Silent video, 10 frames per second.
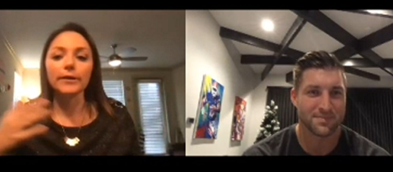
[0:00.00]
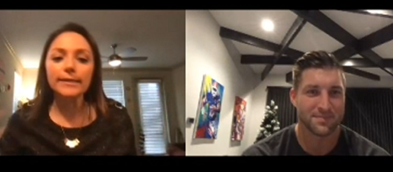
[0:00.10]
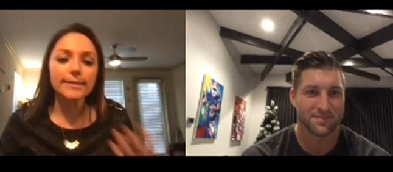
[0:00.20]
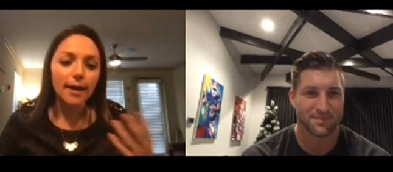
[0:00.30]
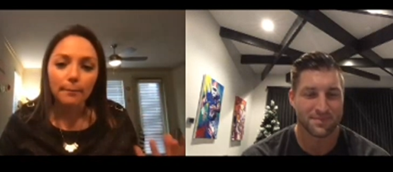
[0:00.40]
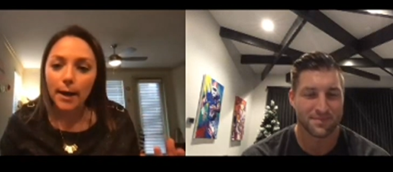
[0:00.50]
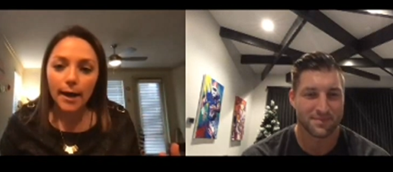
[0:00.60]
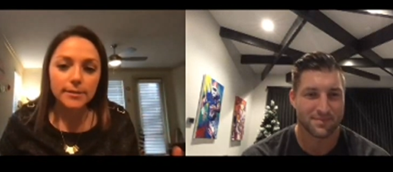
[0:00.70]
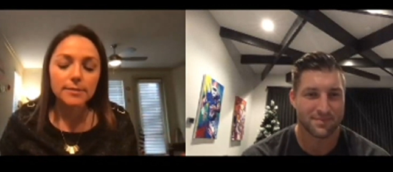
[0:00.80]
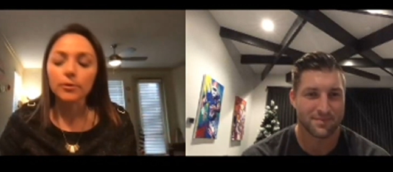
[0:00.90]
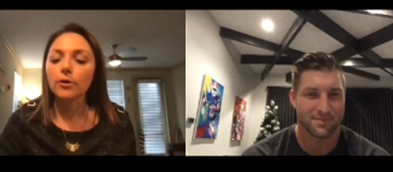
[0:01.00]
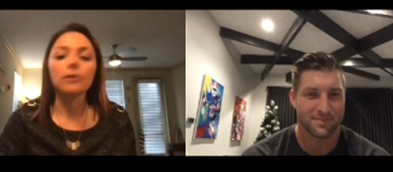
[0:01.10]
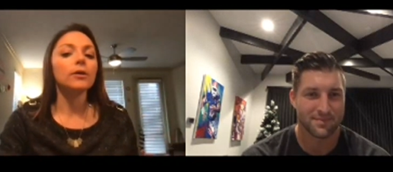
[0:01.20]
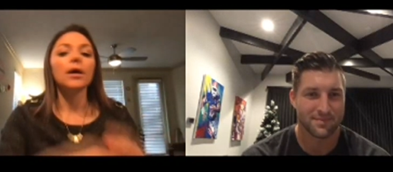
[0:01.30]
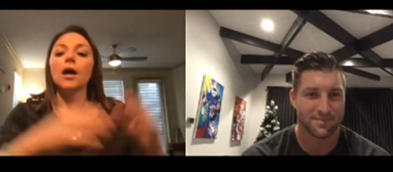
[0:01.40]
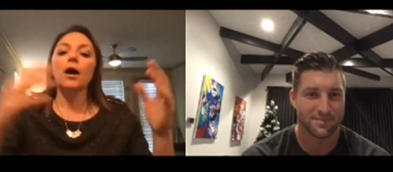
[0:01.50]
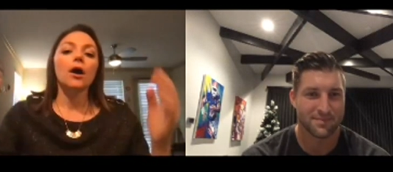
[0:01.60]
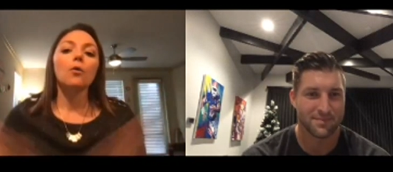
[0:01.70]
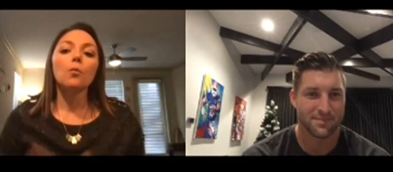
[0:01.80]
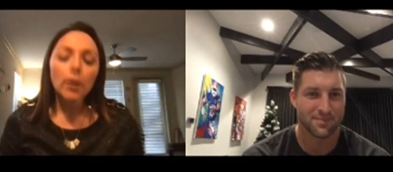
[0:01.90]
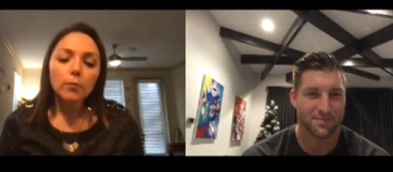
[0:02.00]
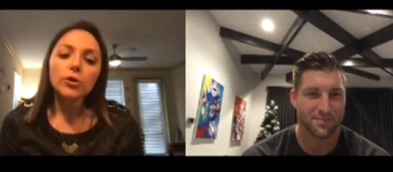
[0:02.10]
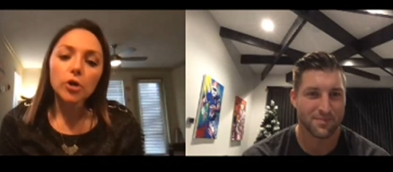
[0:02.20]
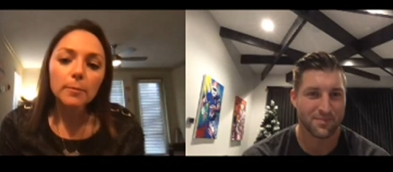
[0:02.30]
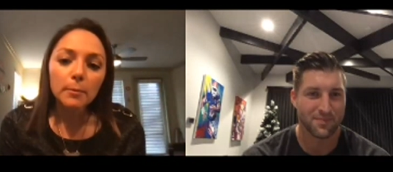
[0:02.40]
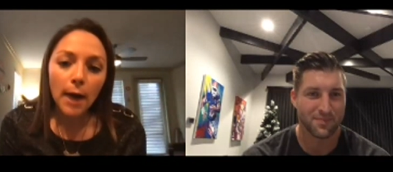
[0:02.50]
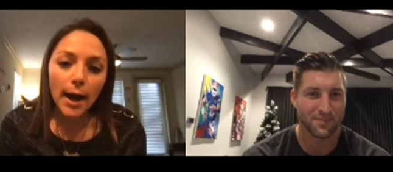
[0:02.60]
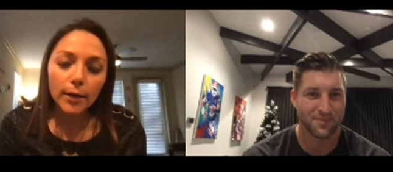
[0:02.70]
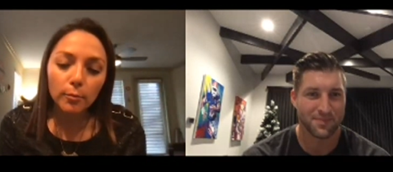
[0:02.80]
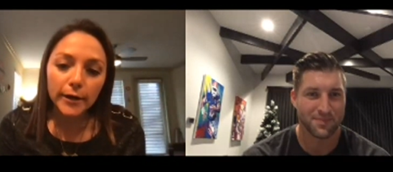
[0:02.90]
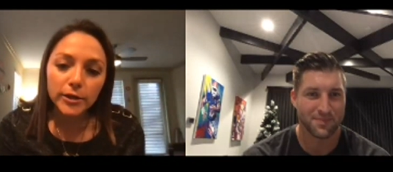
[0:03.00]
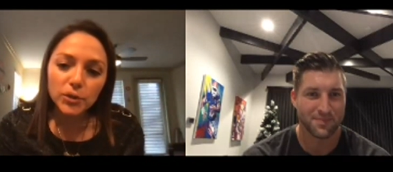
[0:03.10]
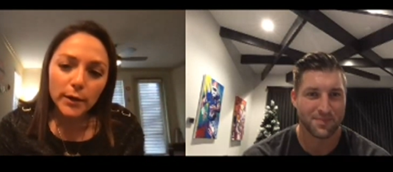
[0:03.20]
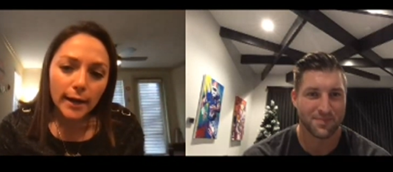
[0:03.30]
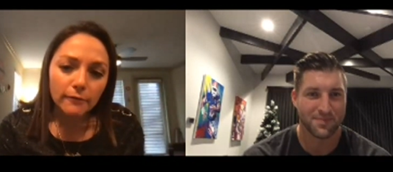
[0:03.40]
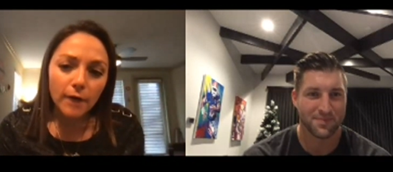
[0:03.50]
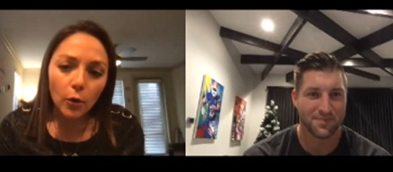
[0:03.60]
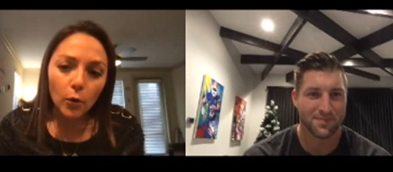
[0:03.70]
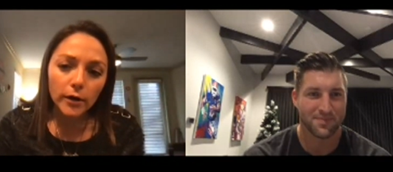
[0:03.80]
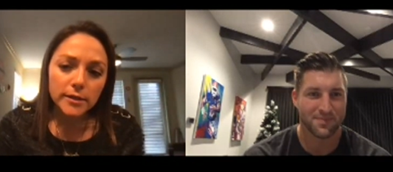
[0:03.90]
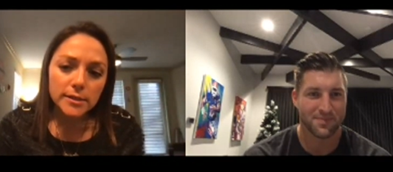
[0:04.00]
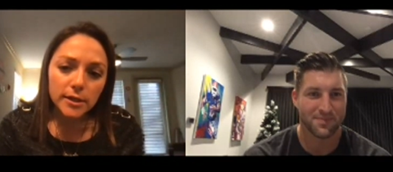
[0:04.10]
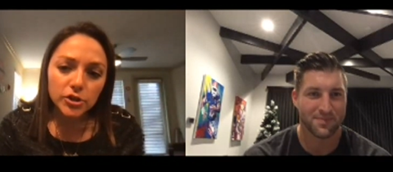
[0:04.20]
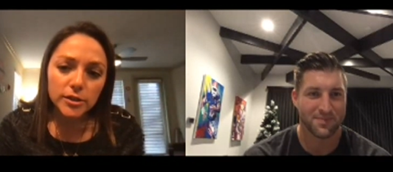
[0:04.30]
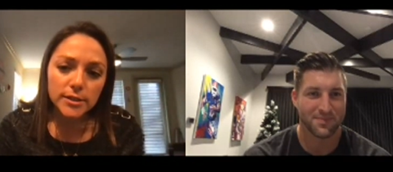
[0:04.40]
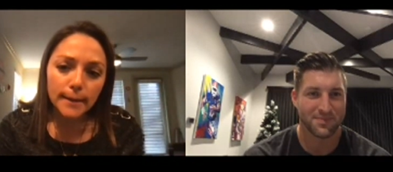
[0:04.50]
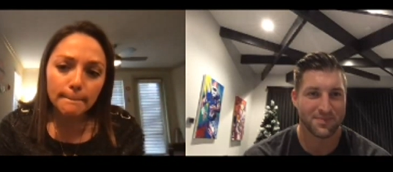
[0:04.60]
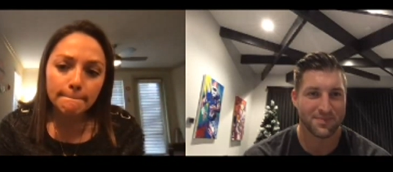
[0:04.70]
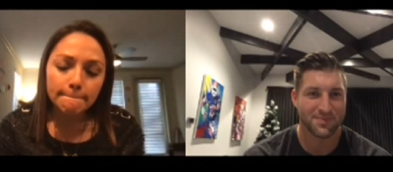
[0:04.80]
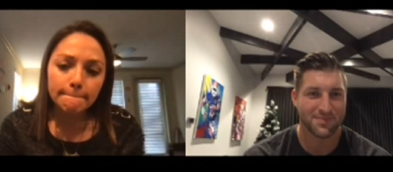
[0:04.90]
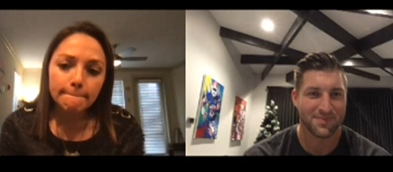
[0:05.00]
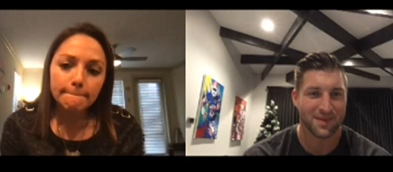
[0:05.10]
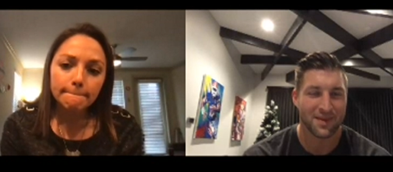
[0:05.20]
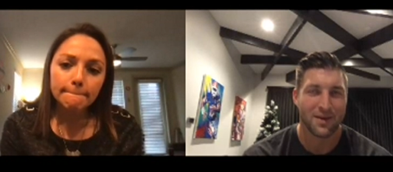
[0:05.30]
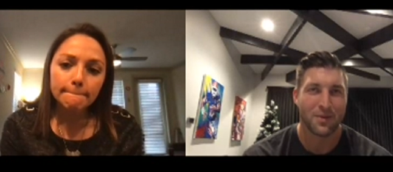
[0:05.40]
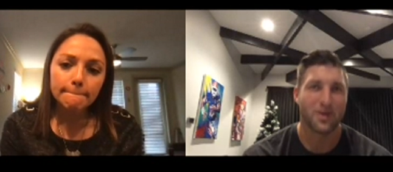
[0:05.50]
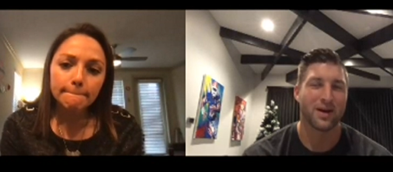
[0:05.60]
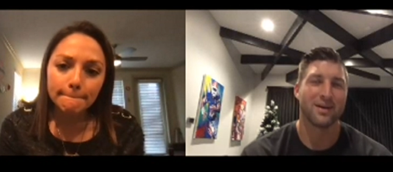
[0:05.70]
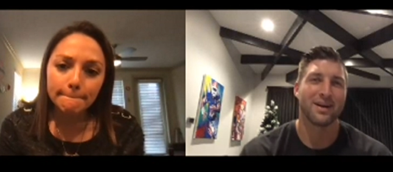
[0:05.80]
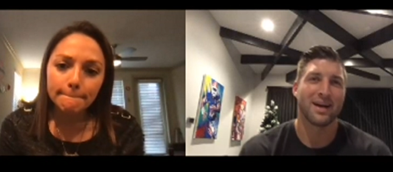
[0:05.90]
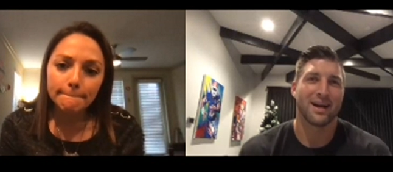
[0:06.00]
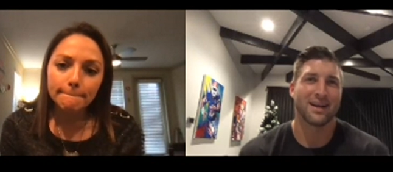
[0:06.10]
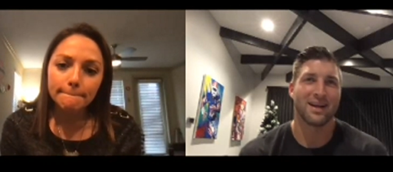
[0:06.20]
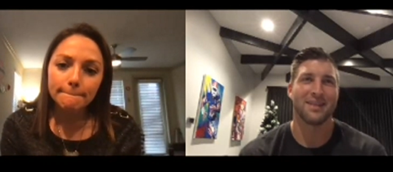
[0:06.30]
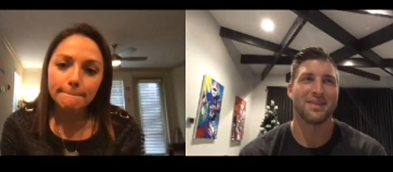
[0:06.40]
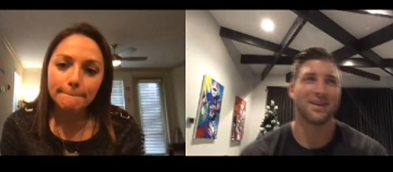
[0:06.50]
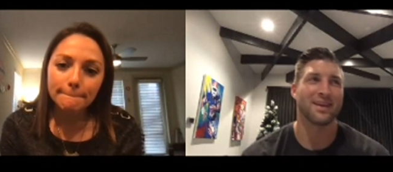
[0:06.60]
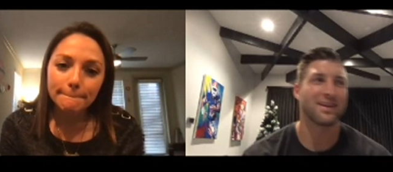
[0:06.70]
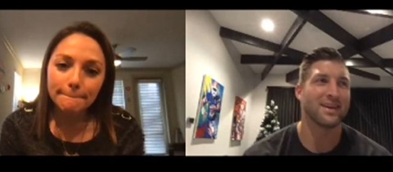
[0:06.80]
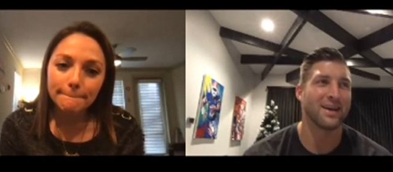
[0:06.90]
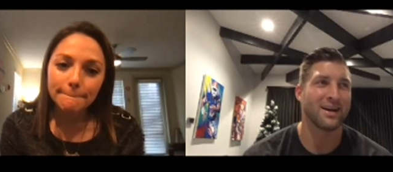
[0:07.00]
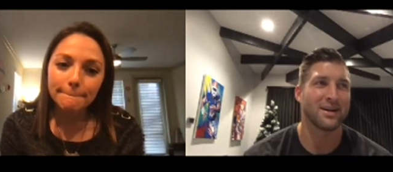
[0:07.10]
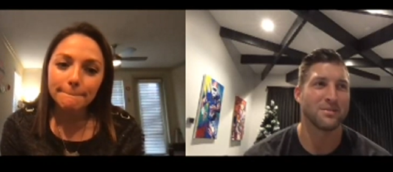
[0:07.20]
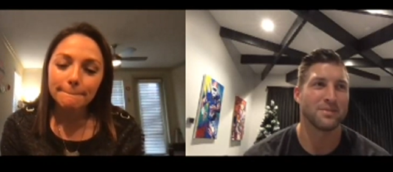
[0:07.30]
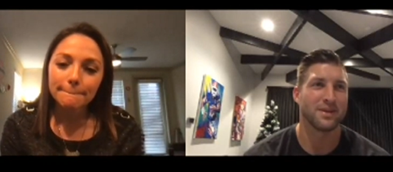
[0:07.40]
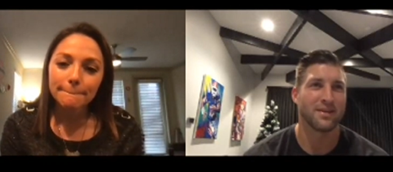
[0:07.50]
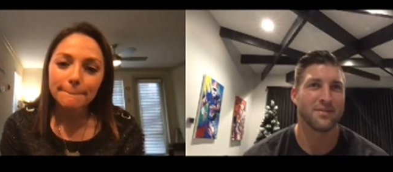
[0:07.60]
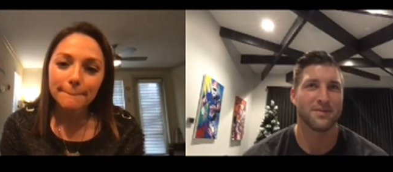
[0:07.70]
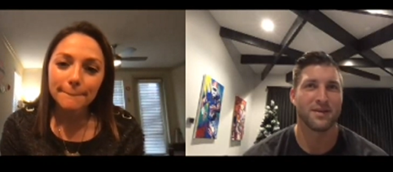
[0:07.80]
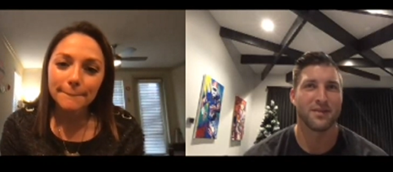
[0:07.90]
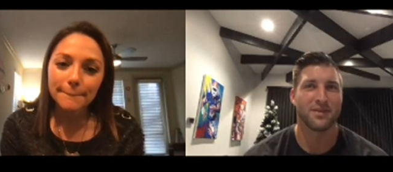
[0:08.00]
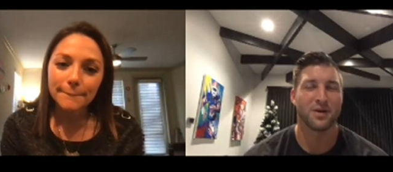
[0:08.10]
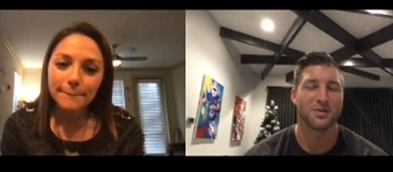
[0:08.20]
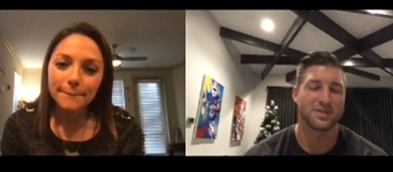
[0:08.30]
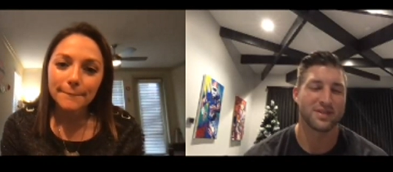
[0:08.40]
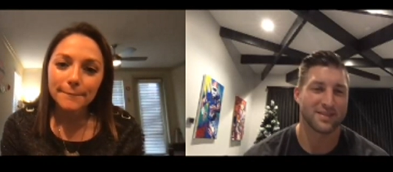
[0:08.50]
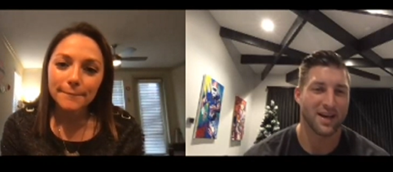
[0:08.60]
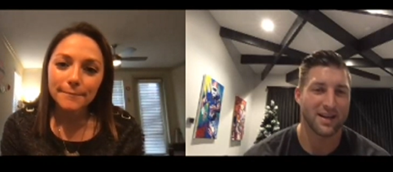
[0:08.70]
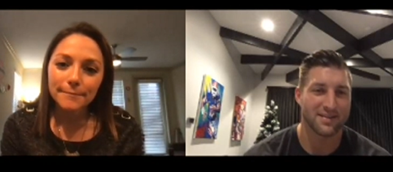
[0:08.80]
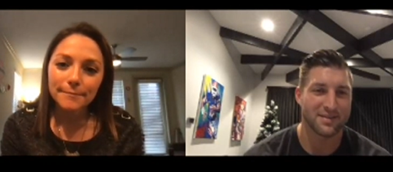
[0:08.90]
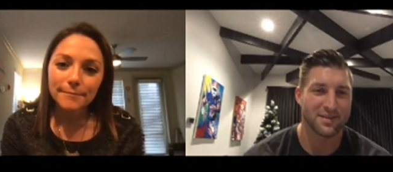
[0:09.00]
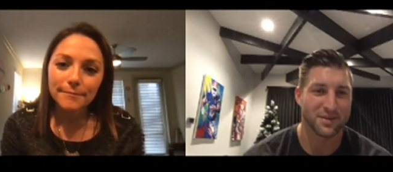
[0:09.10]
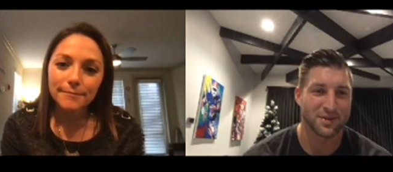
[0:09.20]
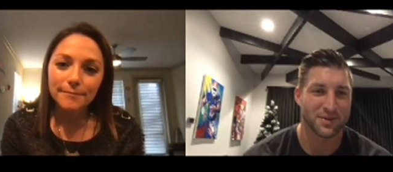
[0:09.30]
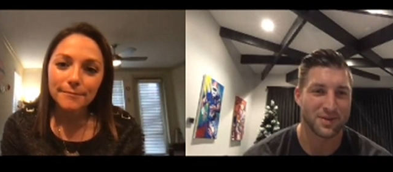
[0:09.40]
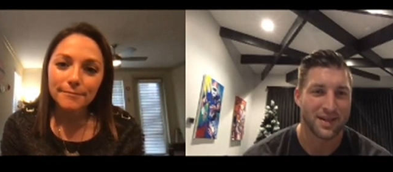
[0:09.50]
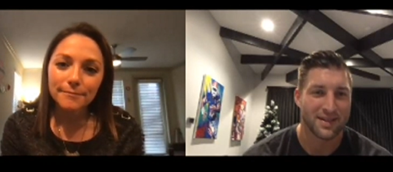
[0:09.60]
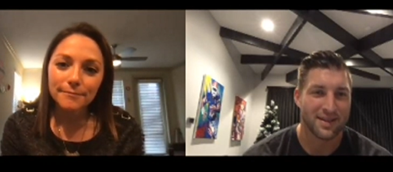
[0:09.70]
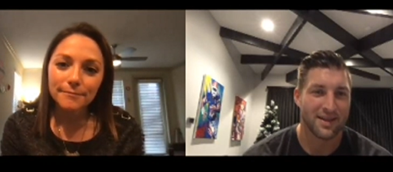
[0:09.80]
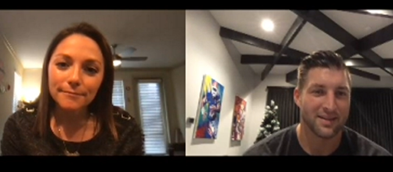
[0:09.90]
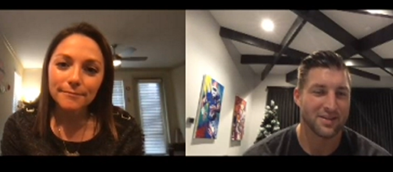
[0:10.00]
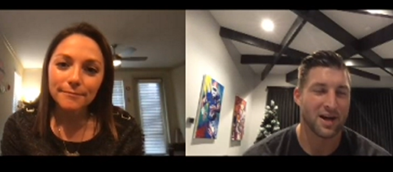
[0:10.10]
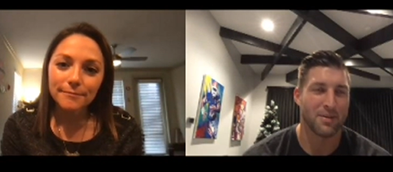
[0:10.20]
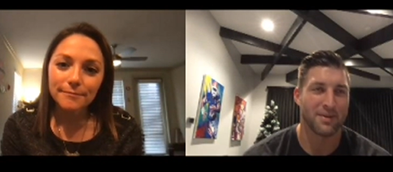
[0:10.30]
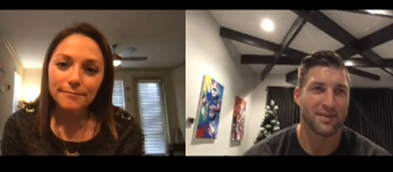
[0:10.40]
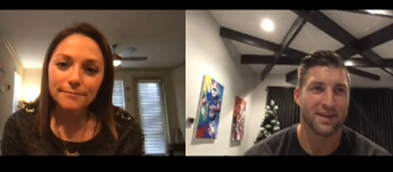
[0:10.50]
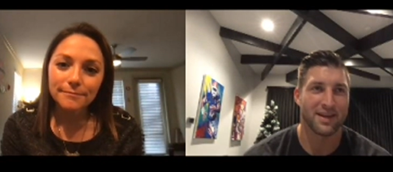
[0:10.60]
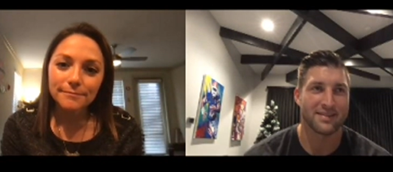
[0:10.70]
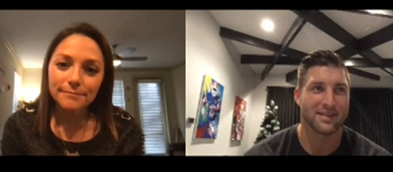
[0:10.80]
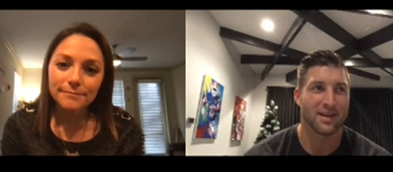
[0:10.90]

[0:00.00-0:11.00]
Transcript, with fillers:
Speaker 1: Is that possible? What would Urban Meyer bring to an NFL organization, Tim?
Speaker 2: Well, I think um, if if Coach decides to take a job at the next